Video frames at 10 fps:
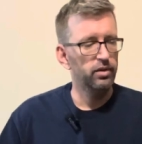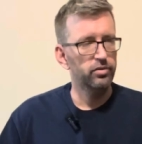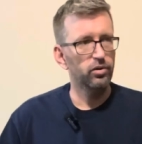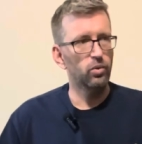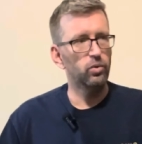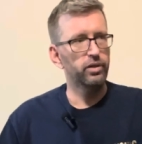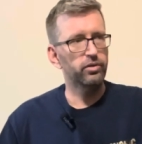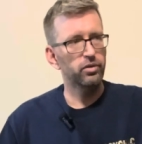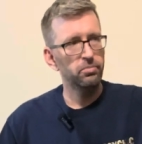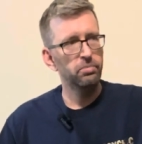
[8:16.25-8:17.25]
So it's
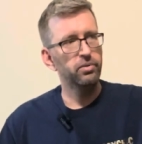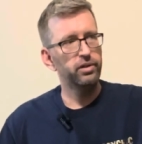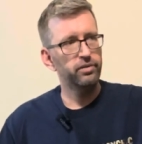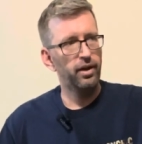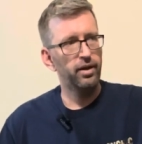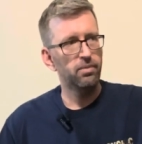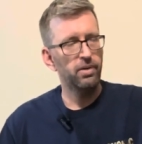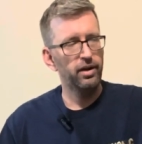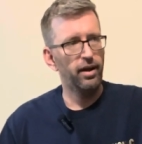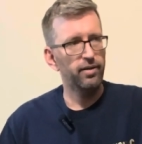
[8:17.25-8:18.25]
going to be pretty tight. I
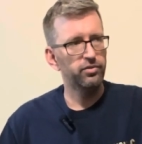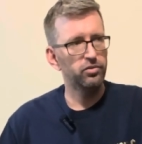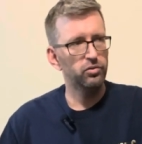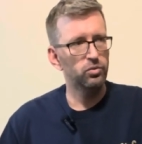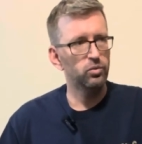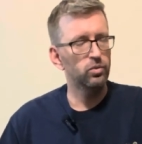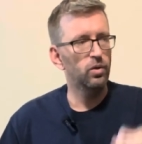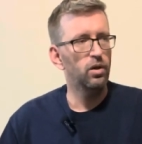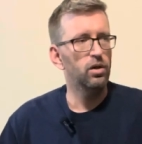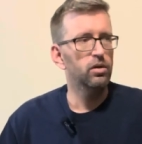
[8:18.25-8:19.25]
might have to
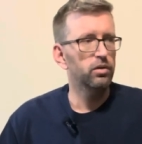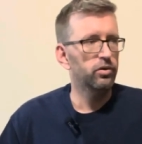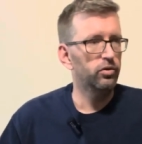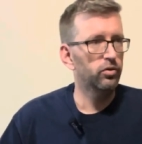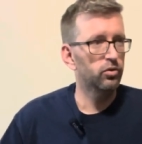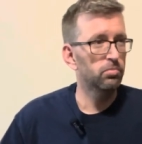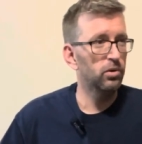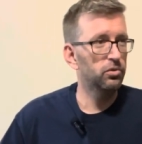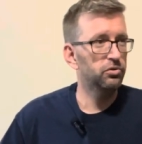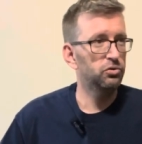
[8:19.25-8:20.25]
use the
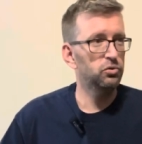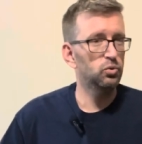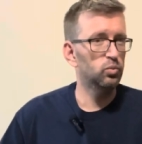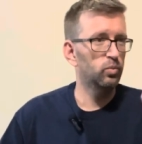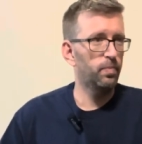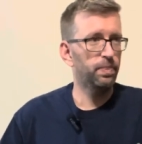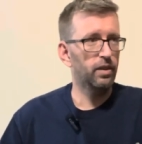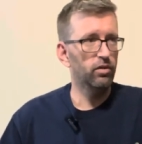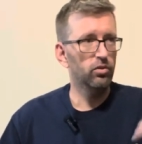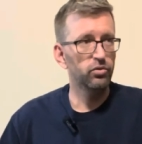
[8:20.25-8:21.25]
bolt to
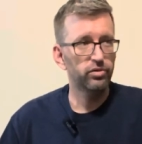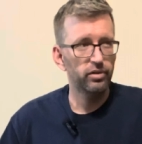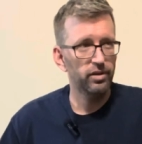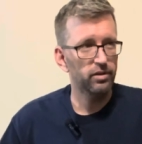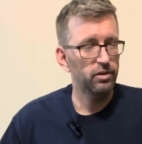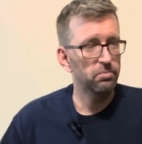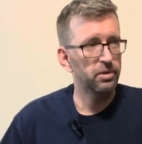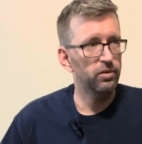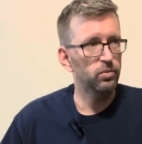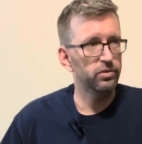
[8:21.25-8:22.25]
loosen it a little
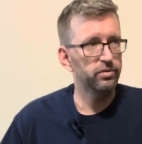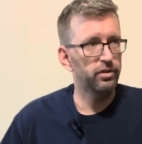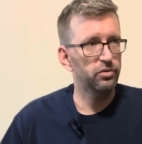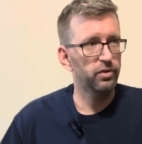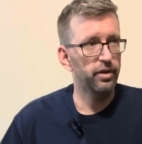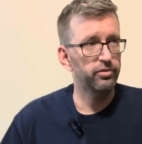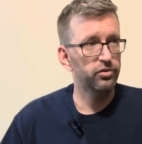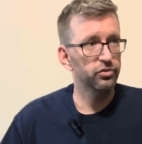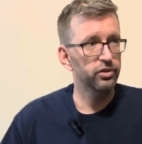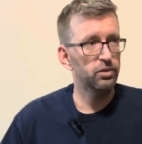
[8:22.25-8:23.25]
bit once I do have it
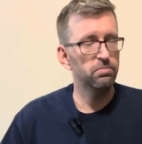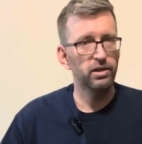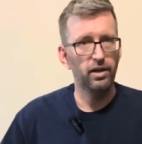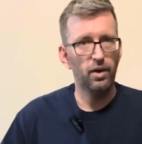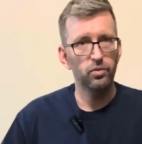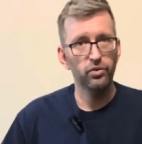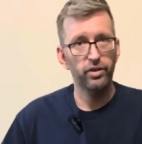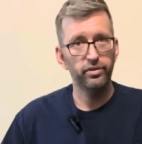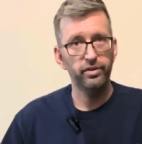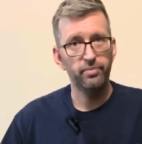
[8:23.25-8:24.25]
drilled, but I would
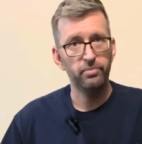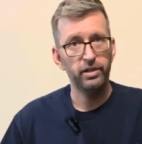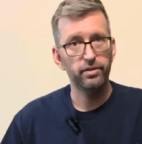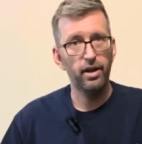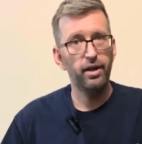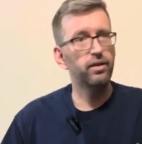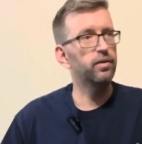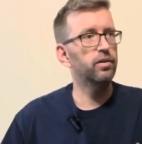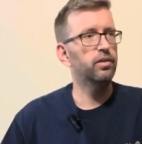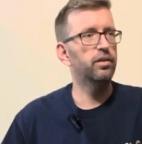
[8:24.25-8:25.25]
rather it be tight
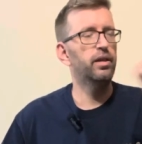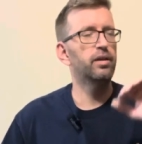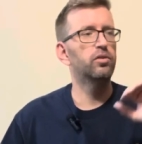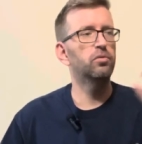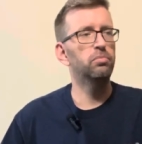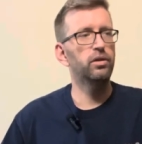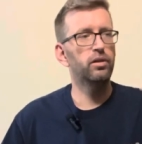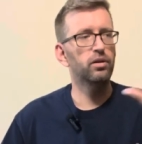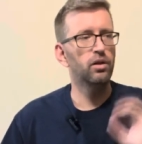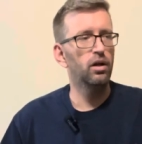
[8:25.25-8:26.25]
than to
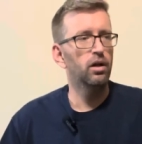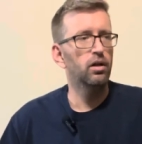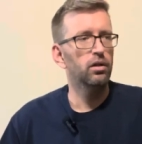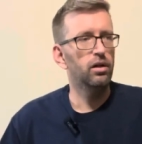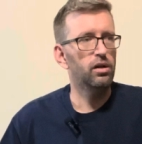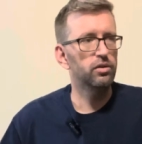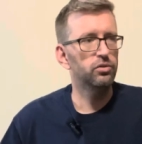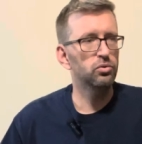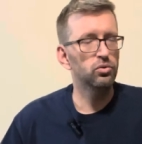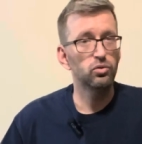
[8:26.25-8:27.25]
be uh,
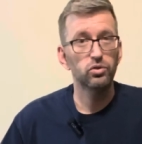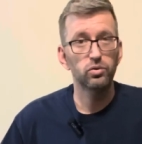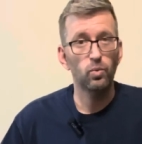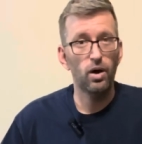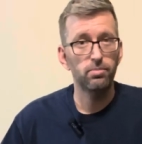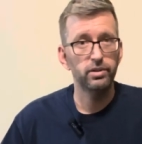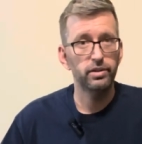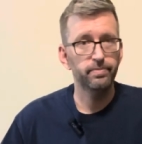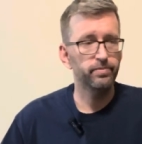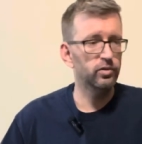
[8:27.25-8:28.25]
too loose and wobbly.